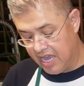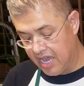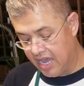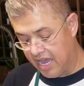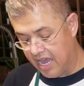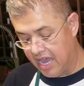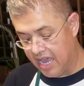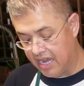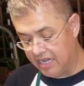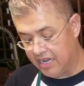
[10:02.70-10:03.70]

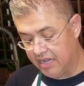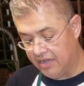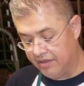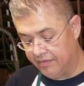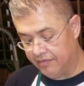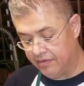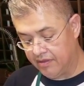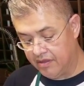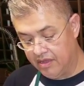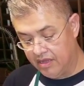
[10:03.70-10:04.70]
and
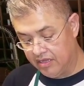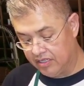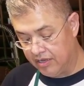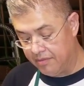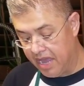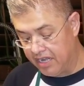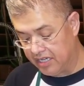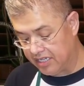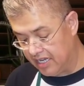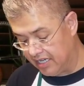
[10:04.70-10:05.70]
tomatoes
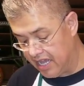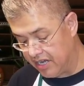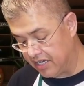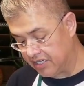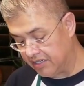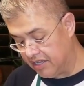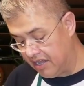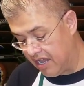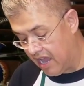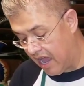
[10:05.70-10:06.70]
and lettuce.
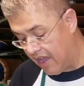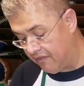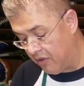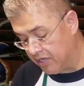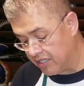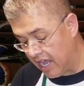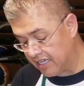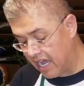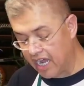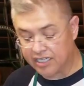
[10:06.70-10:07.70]
I've always liked
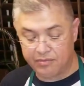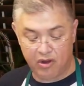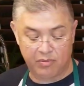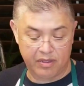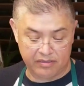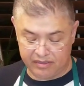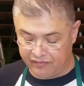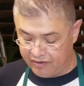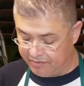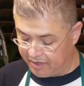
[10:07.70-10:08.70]
the iceberg, but
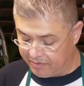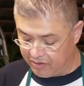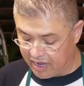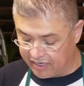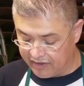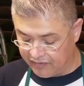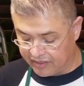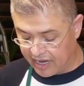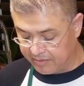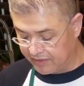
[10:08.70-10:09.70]
different people like different
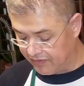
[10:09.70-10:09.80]
types of